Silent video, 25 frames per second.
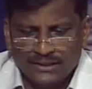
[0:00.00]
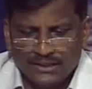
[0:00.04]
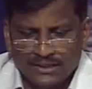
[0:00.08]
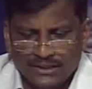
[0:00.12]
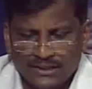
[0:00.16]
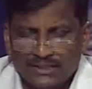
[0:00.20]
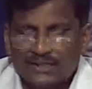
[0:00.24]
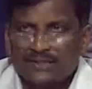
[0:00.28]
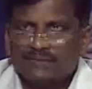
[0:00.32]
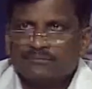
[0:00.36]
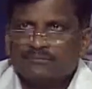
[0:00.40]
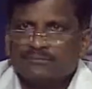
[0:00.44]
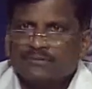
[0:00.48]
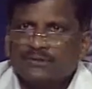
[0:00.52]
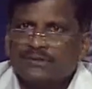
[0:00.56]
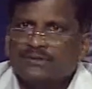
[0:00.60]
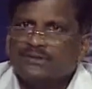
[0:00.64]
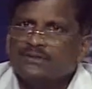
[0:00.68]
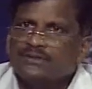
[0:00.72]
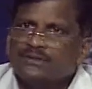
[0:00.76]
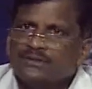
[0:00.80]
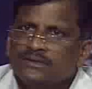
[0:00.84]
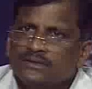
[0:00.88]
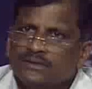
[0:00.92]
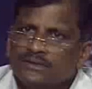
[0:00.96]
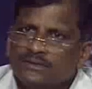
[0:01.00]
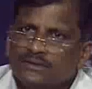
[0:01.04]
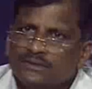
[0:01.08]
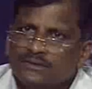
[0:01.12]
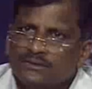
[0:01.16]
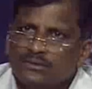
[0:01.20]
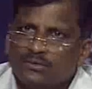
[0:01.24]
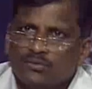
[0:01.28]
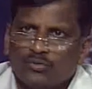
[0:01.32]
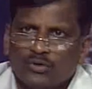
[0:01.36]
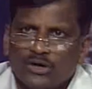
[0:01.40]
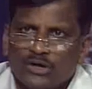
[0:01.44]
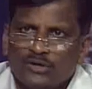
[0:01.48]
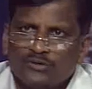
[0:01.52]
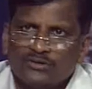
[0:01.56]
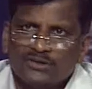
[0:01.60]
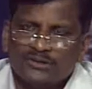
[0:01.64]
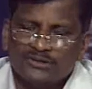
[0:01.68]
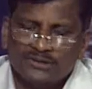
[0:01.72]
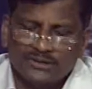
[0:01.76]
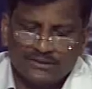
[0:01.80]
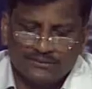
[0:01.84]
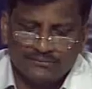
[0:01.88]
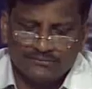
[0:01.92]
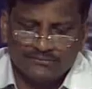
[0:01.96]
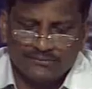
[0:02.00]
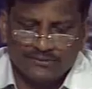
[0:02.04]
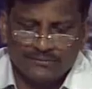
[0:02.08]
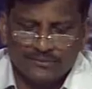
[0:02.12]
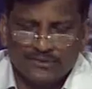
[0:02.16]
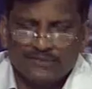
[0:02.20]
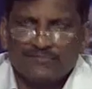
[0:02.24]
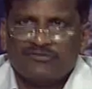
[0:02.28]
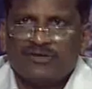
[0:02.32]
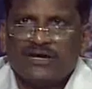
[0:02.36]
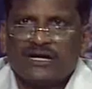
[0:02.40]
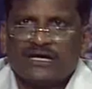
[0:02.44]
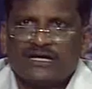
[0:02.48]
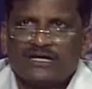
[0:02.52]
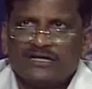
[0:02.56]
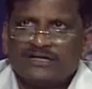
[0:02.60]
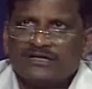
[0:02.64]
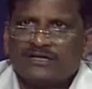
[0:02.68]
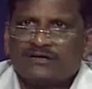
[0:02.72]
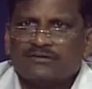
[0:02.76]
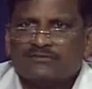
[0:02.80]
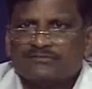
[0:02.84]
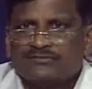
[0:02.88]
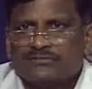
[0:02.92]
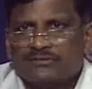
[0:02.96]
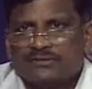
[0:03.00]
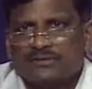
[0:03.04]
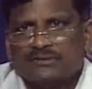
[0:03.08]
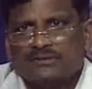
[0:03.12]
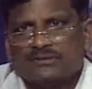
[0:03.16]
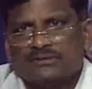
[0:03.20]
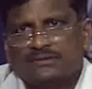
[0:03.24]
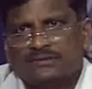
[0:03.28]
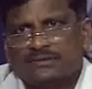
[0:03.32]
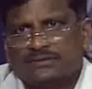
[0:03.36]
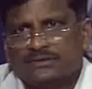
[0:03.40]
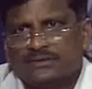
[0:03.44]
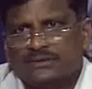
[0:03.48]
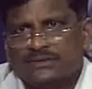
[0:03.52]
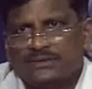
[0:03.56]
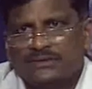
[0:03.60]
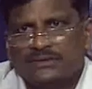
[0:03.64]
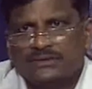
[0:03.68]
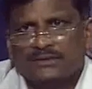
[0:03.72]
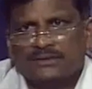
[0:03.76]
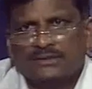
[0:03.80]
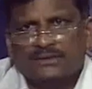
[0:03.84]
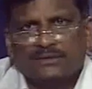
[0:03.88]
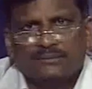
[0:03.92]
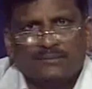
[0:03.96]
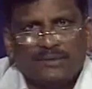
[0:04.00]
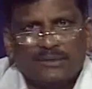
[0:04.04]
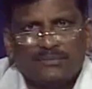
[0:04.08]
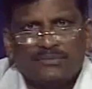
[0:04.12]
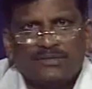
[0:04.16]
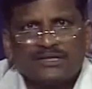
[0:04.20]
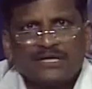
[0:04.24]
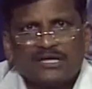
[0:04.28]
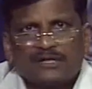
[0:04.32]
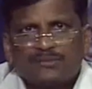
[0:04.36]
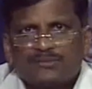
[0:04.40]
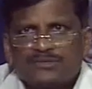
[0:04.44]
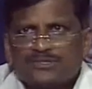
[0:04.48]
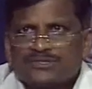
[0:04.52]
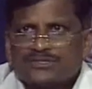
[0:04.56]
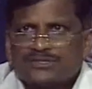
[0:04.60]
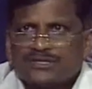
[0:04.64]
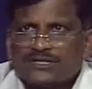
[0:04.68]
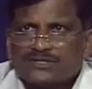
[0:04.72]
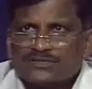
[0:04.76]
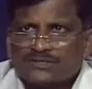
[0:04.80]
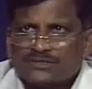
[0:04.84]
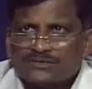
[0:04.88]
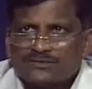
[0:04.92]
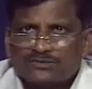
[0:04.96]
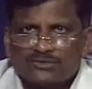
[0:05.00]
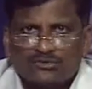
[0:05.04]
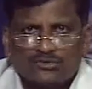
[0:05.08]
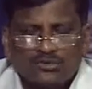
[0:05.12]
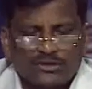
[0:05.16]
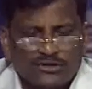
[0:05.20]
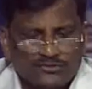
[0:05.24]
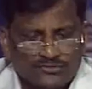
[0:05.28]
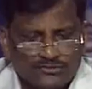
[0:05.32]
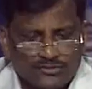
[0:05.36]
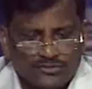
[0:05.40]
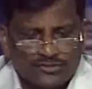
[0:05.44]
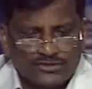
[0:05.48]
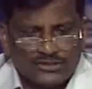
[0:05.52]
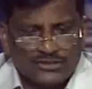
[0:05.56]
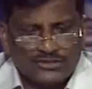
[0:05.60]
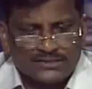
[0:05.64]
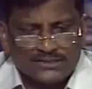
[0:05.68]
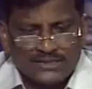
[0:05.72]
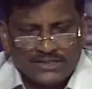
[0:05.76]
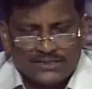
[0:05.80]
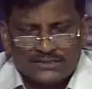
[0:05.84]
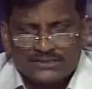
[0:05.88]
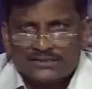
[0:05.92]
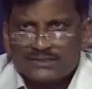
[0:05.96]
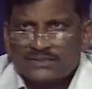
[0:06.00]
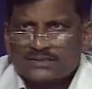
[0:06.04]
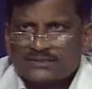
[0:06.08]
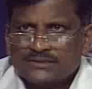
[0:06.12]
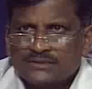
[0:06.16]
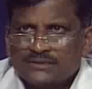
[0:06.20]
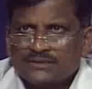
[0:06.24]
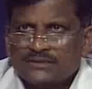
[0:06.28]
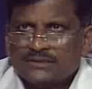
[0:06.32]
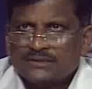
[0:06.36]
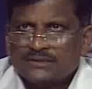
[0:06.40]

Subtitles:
I am Vayunandan from the Faculty of Public Administration, School of Social Sciences,